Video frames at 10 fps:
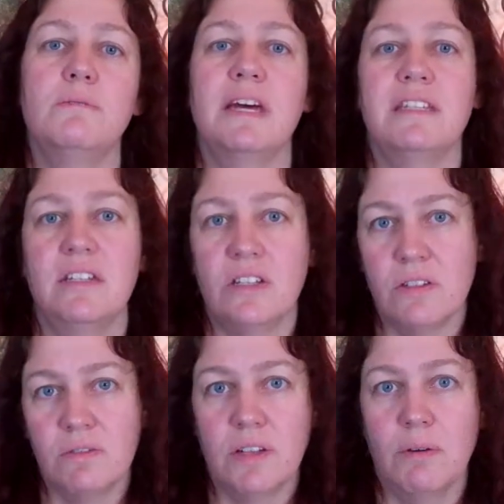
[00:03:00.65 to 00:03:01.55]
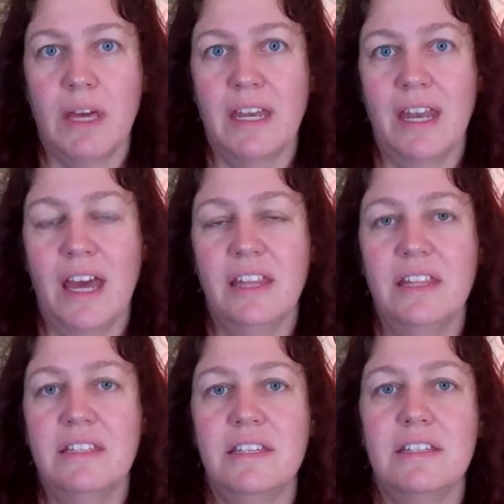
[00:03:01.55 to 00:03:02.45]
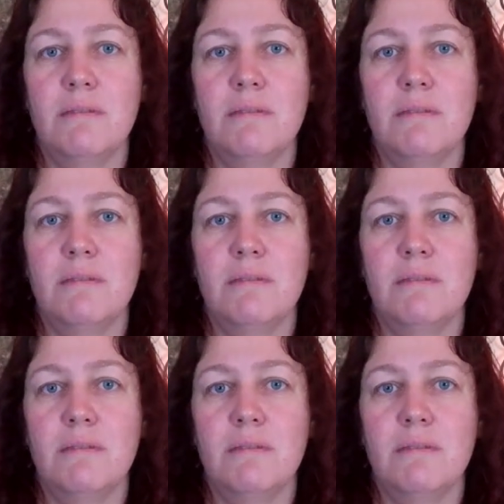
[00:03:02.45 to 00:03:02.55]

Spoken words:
messages flow in. And this is